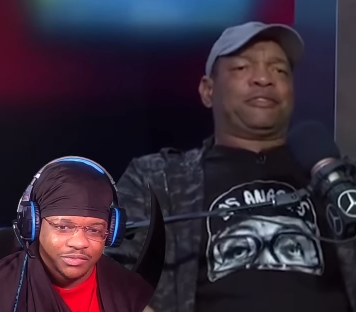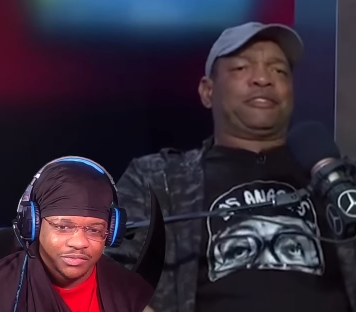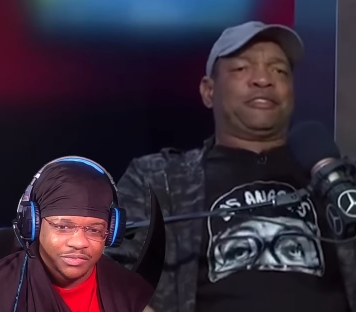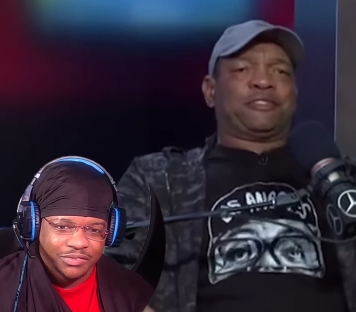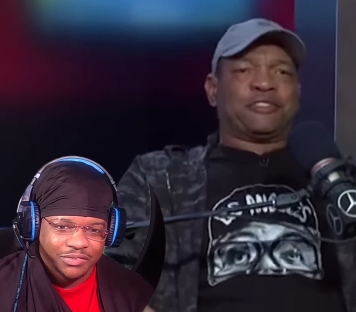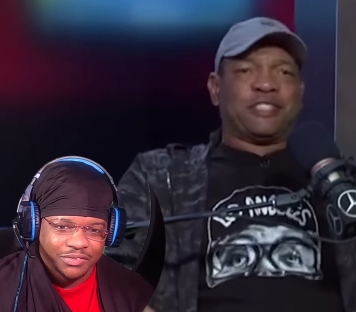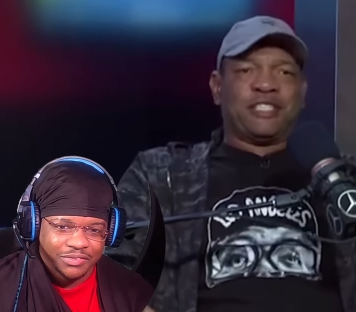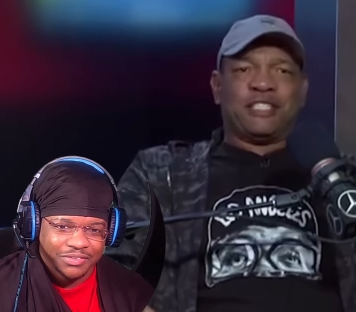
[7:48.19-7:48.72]

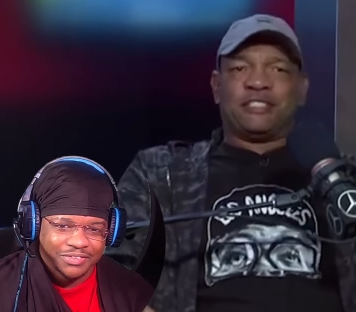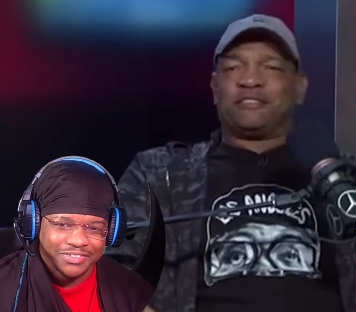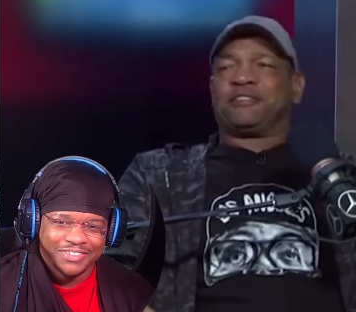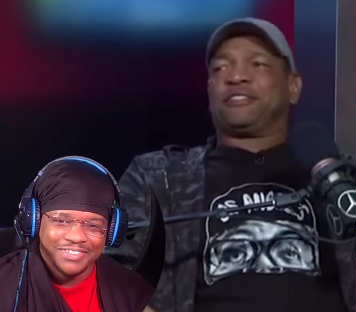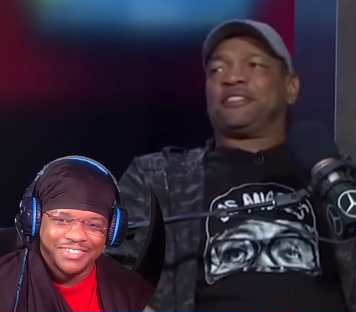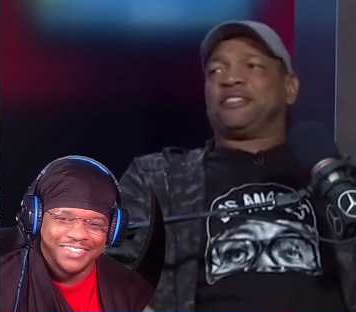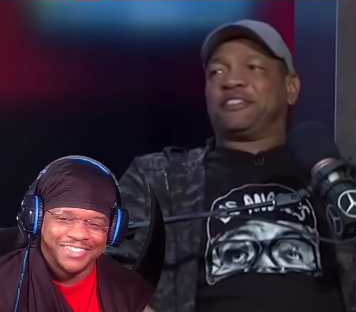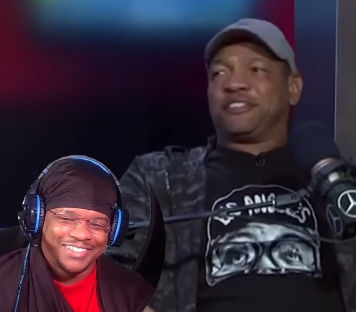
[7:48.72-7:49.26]

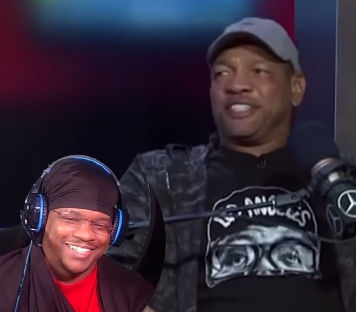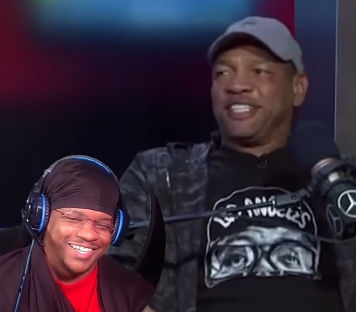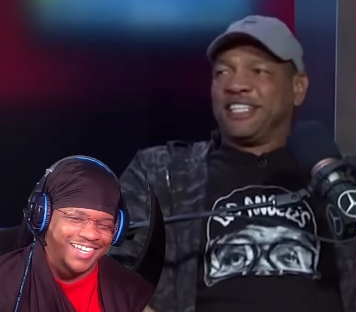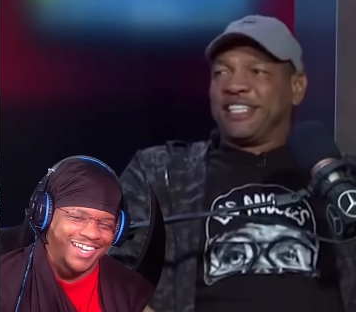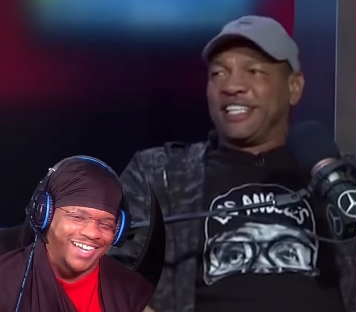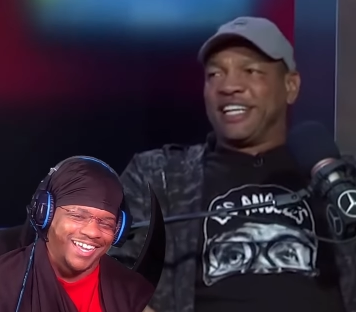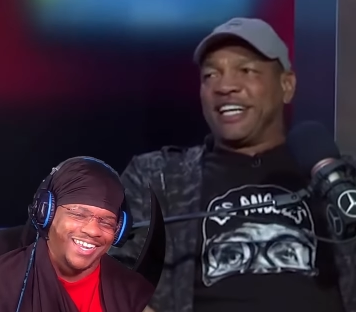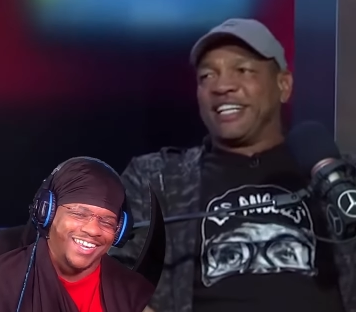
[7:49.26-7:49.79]
Speaker 1: yeah.
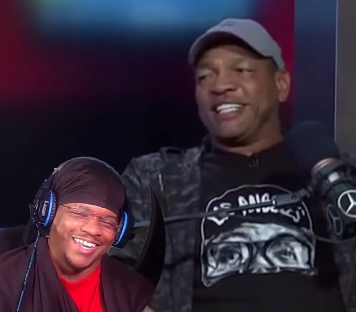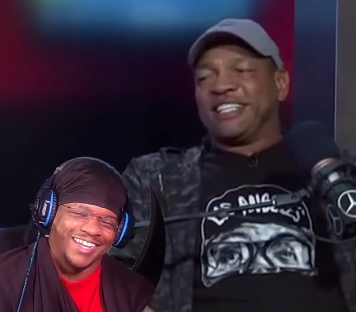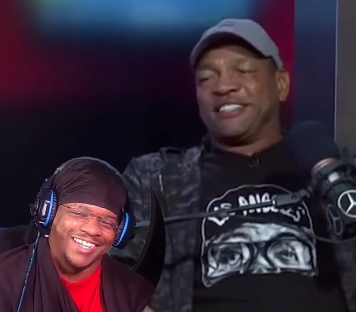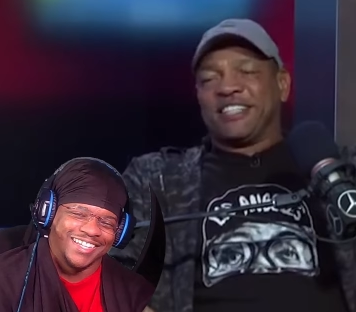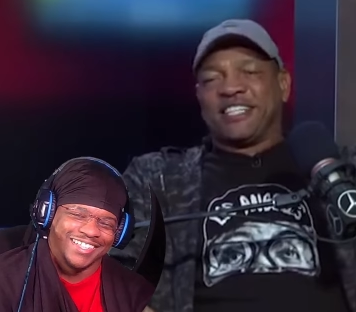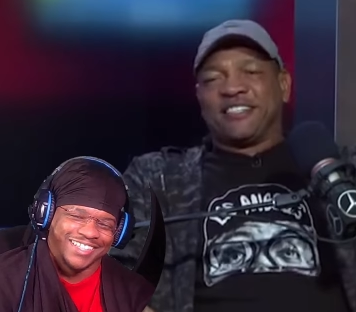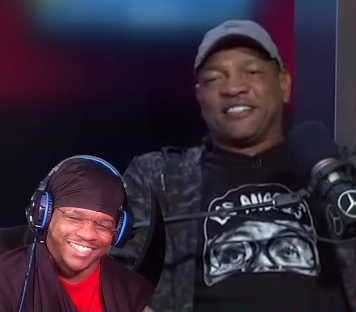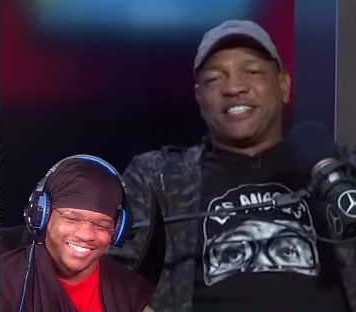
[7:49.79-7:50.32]

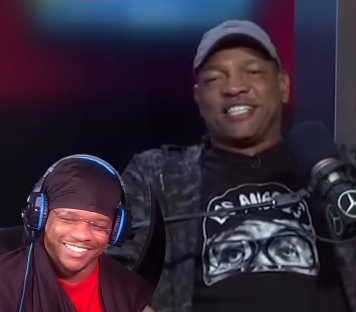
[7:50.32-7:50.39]
Oh